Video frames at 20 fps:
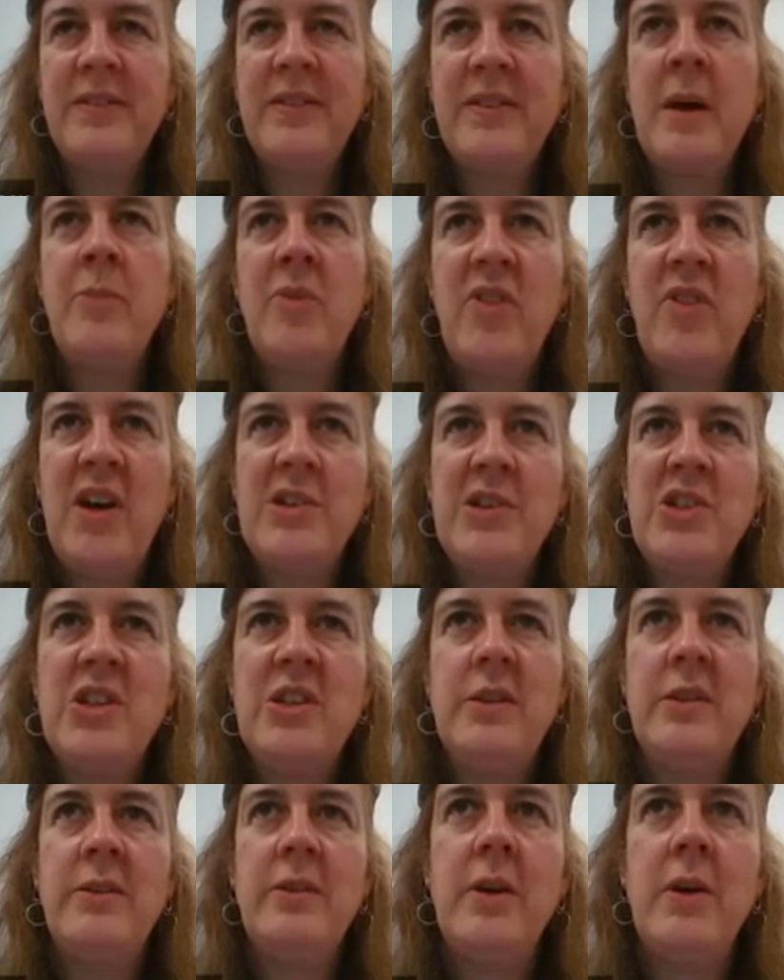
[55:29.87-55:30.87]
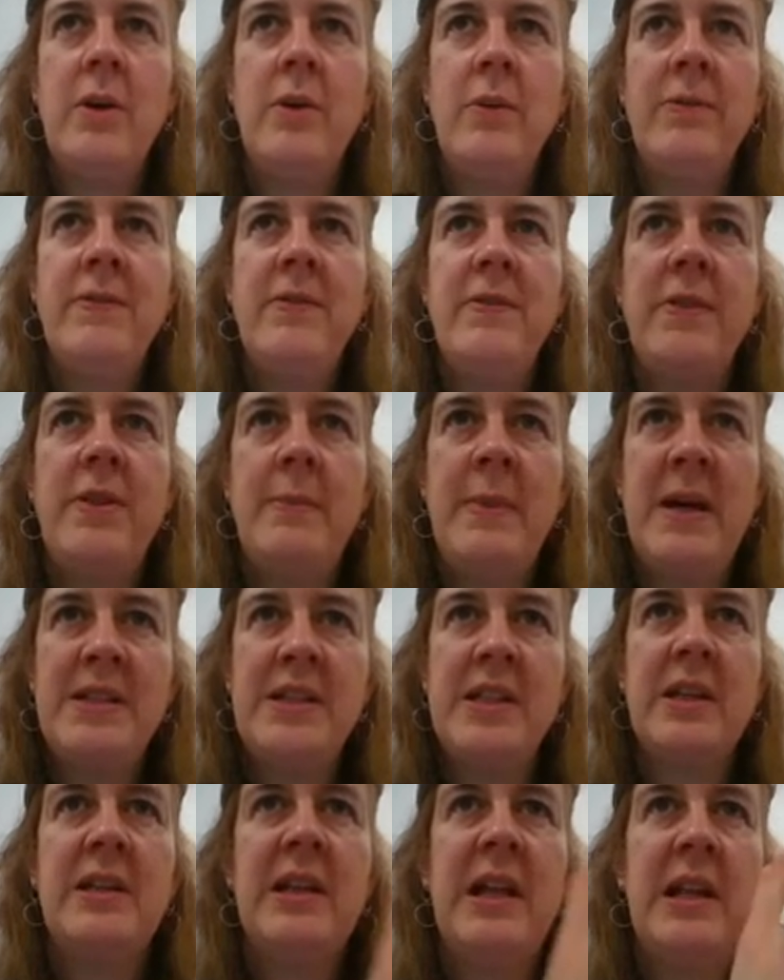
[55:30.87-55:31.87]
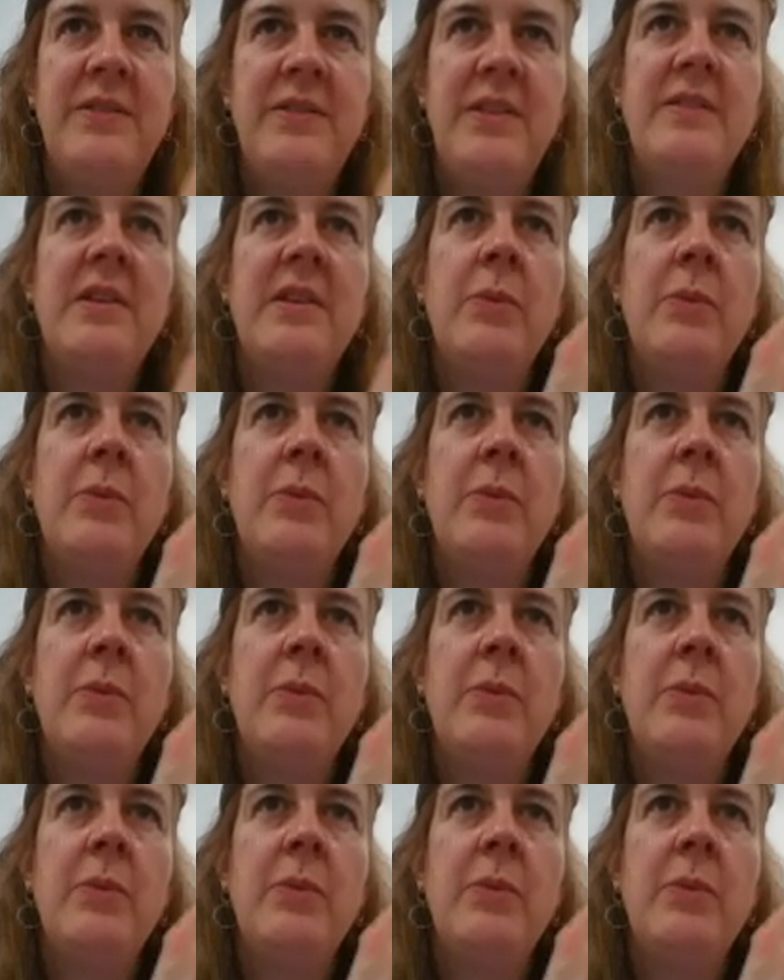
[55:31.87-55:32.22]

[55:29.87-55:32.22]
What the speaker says: some versions of thematic analysis,